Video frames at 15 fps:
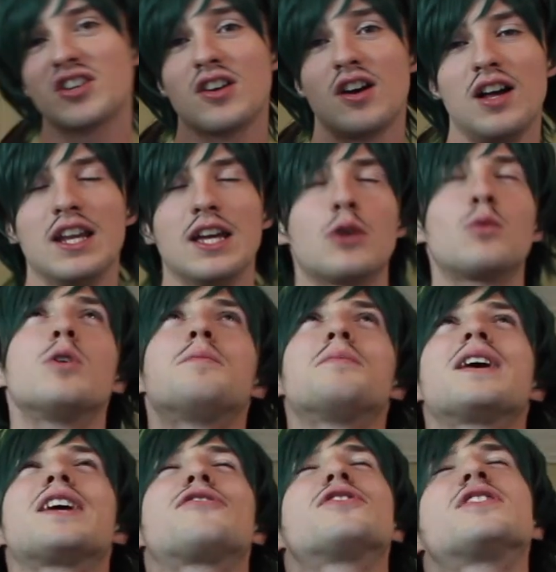and garlic would
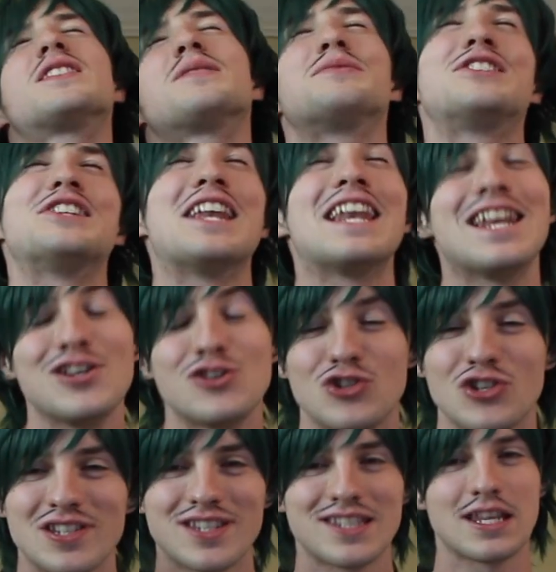make for some
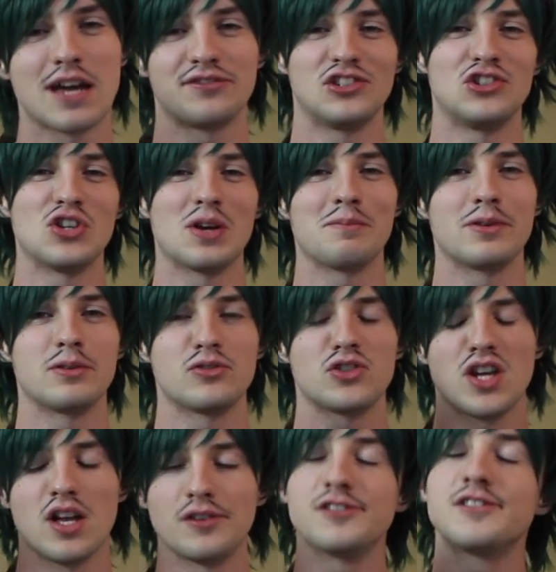delicious stuffed jumbo
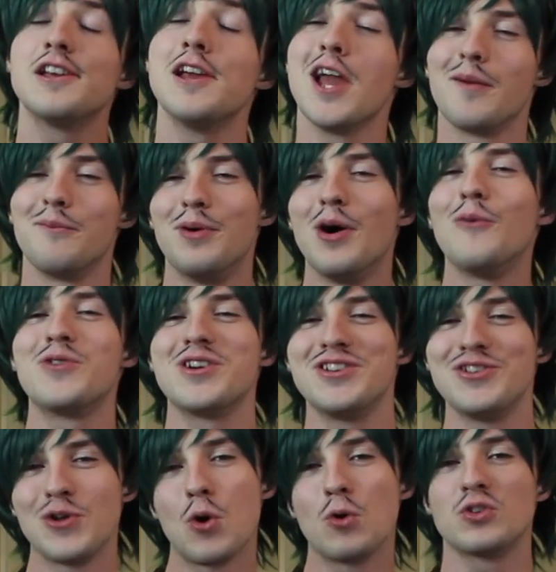shells, but
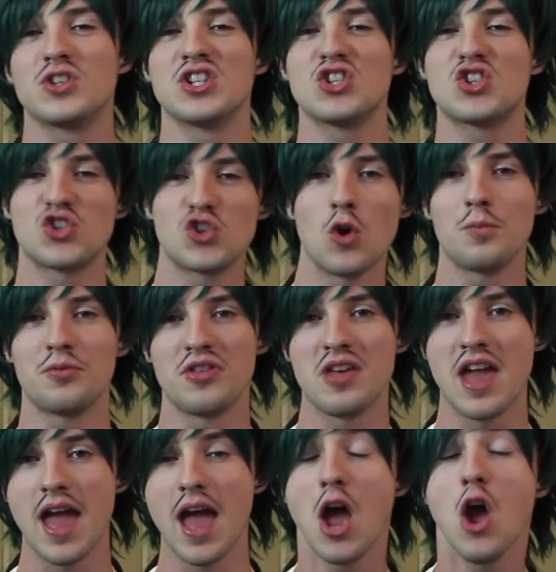we're not gonna stop
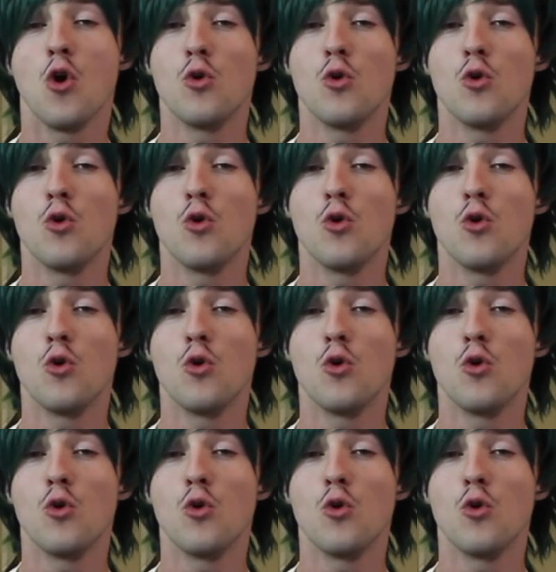there.